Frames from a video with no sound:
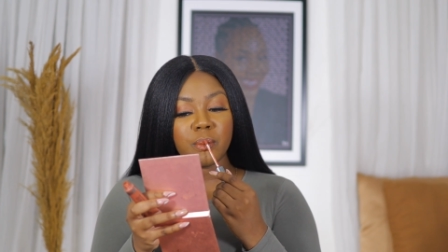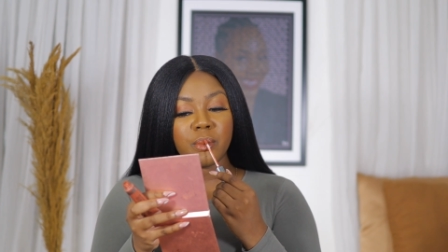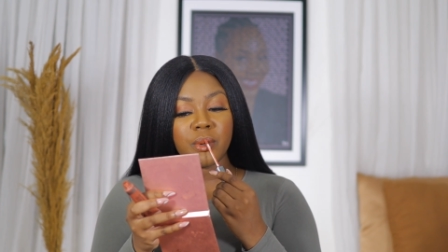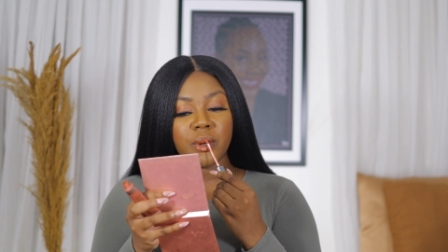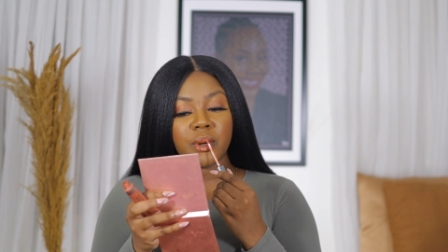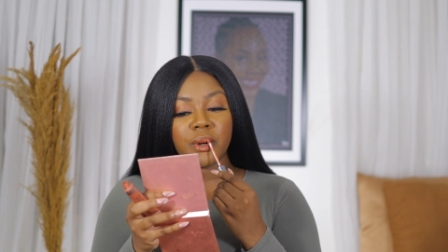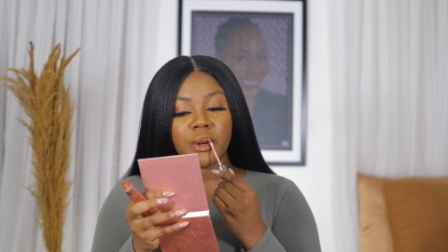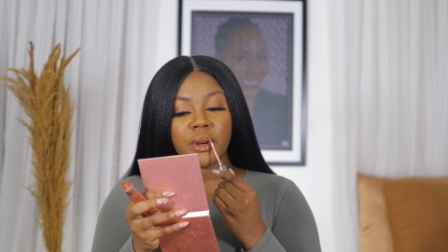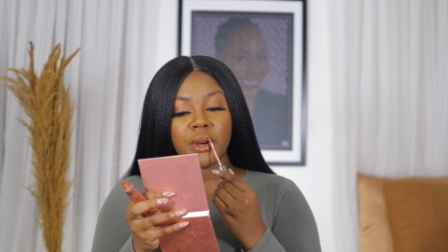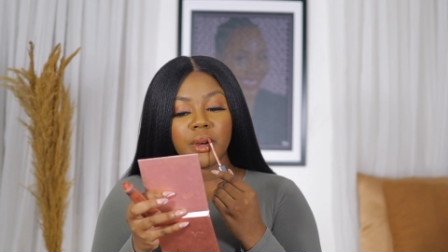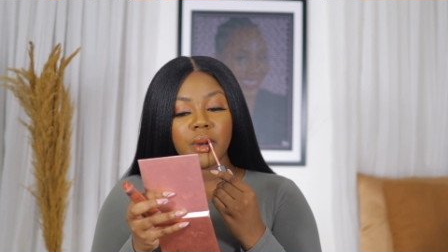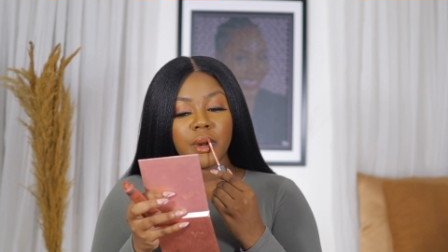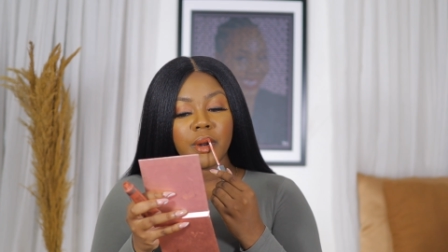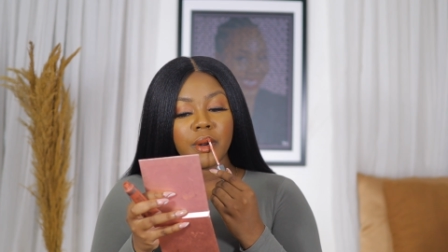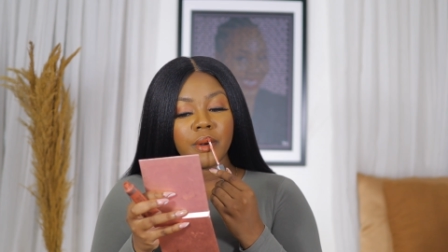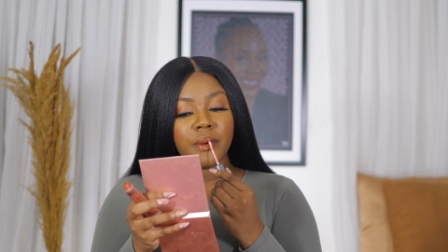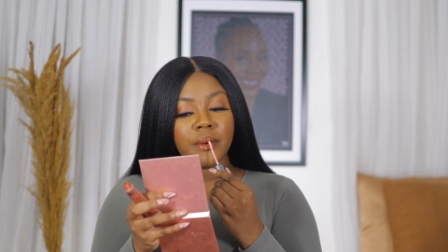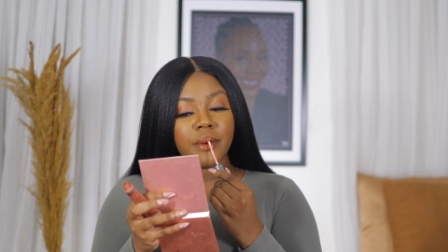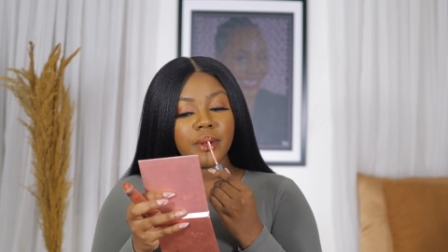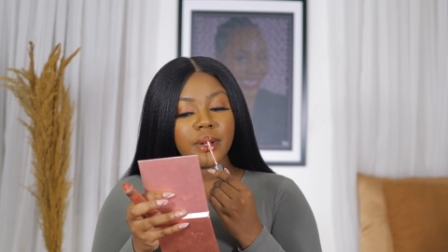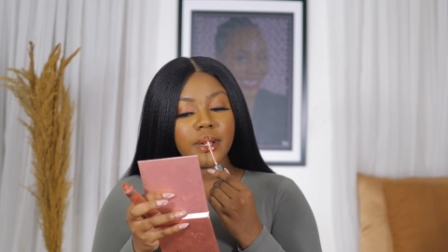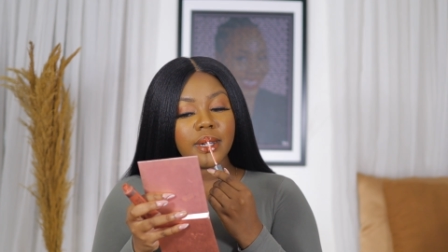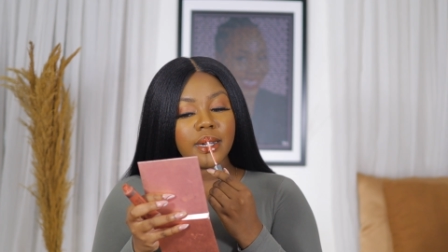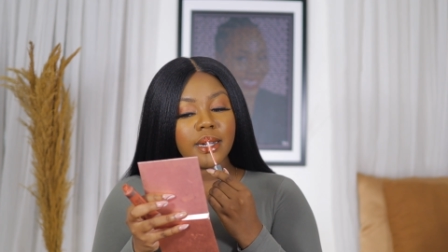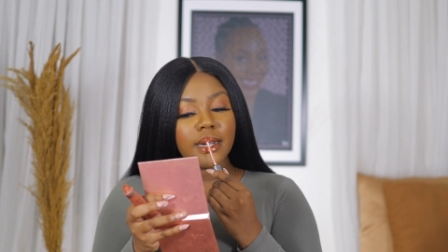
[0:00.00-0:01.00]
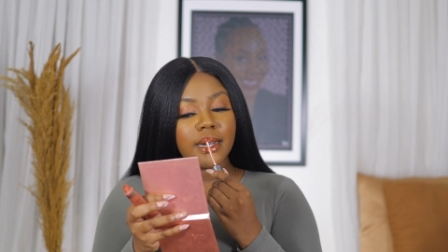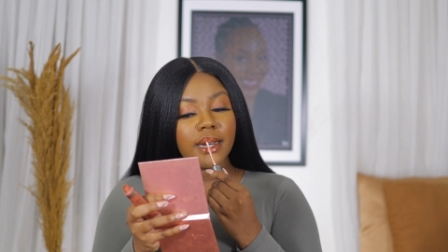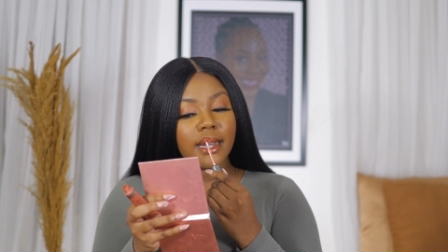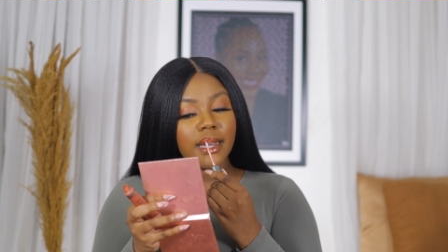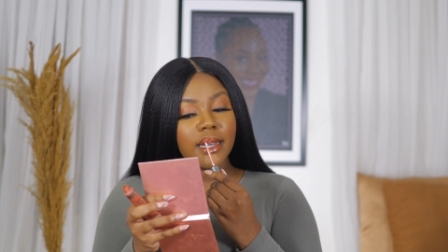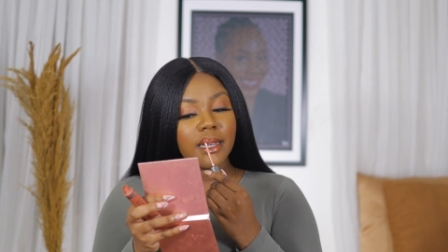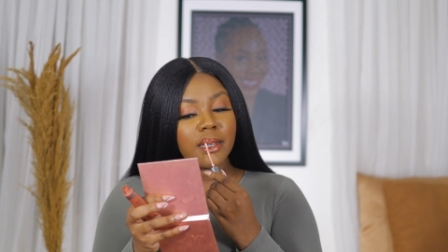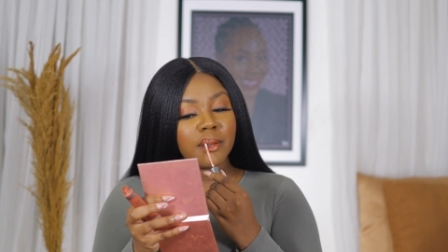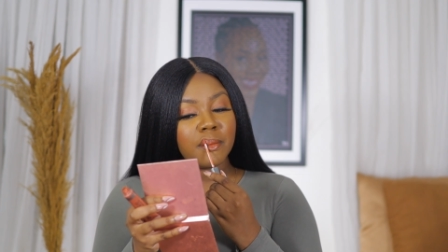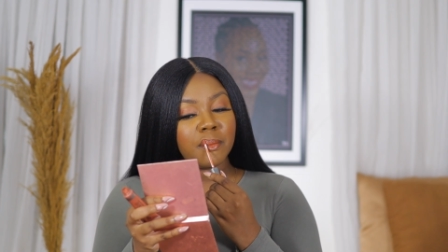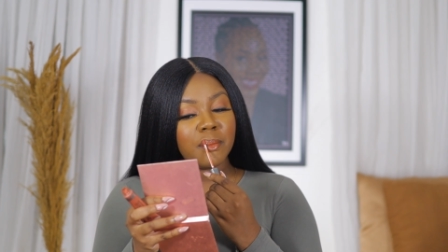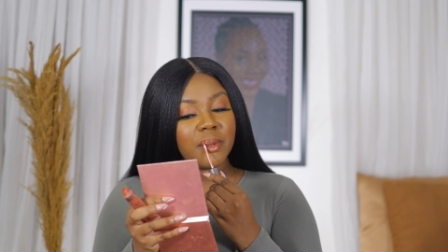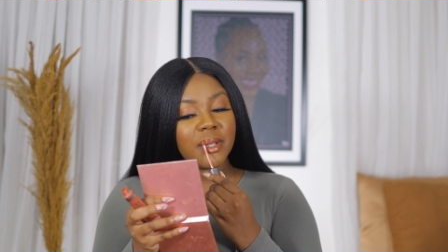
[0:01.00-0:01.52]
But running it
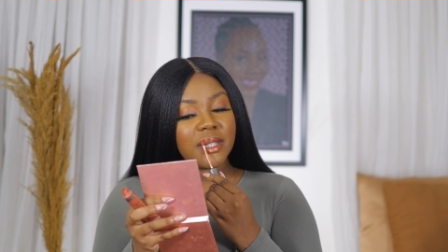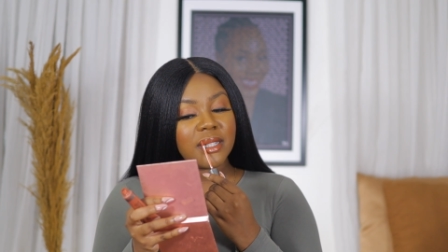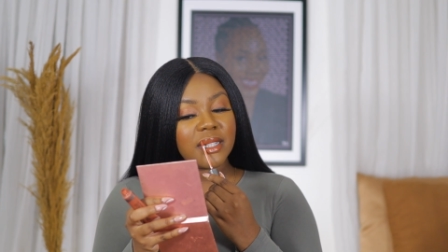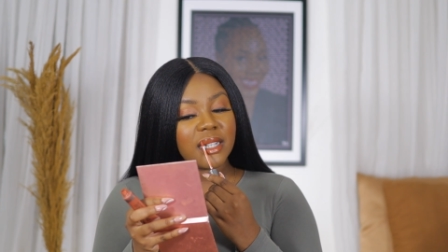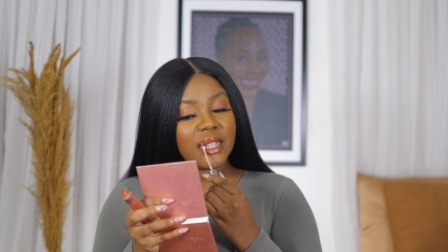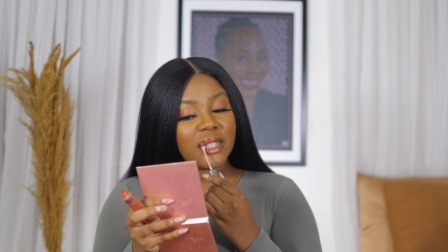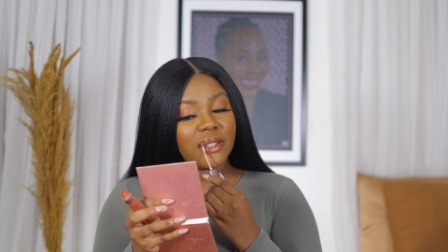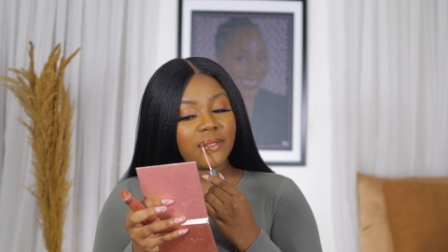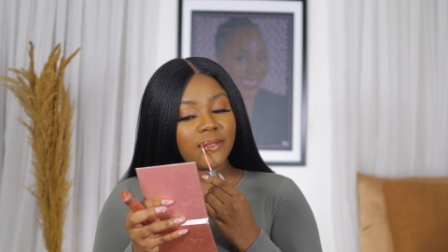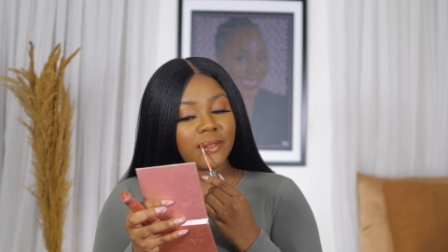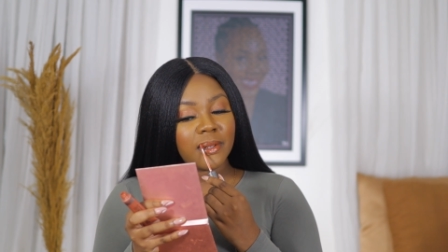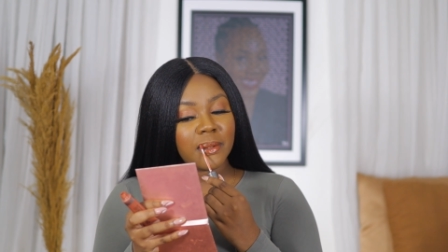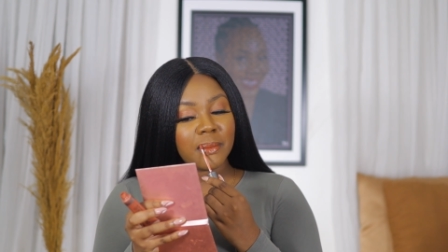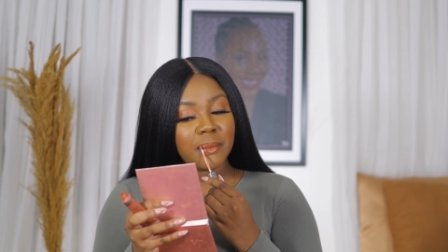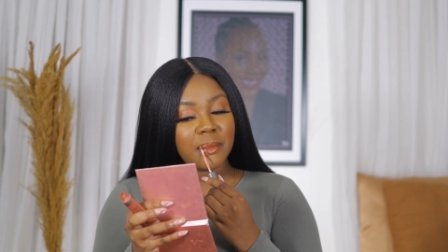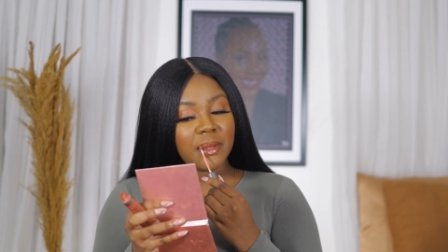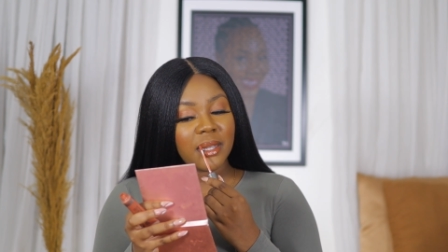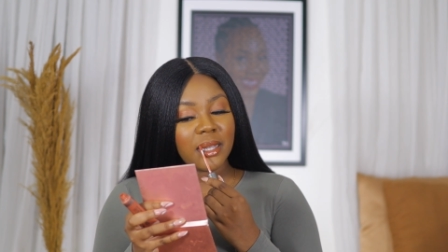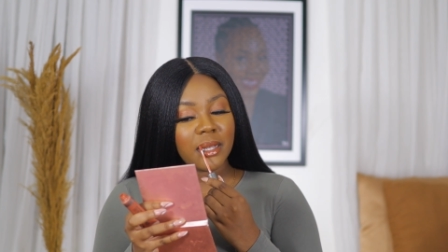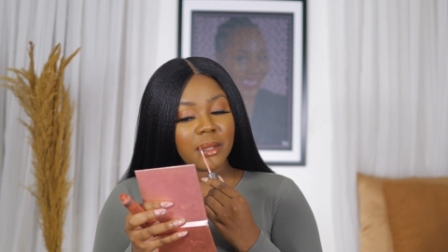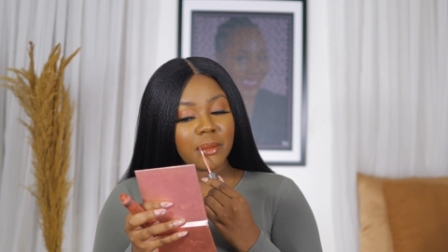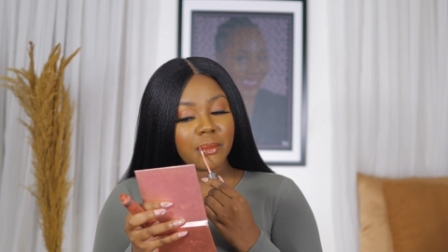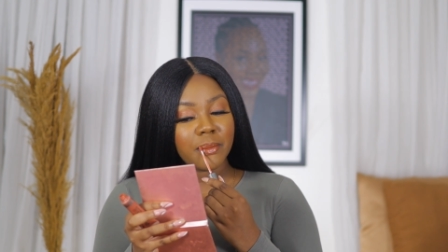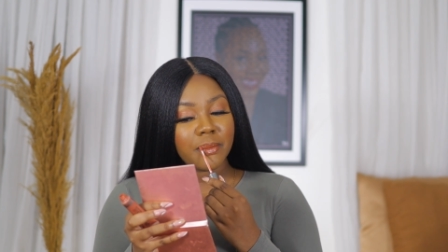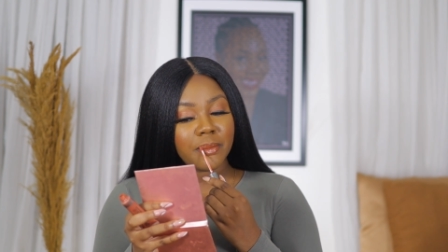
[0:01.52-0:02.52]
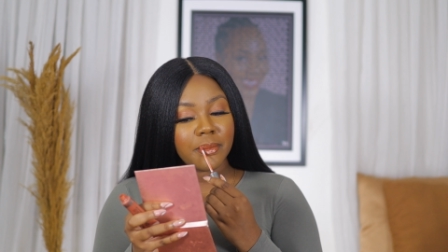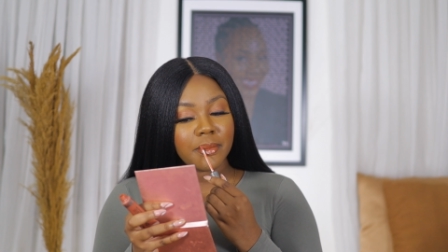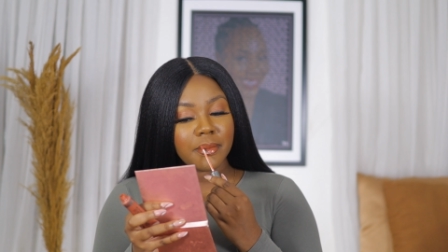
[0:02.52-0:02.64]
like a business for me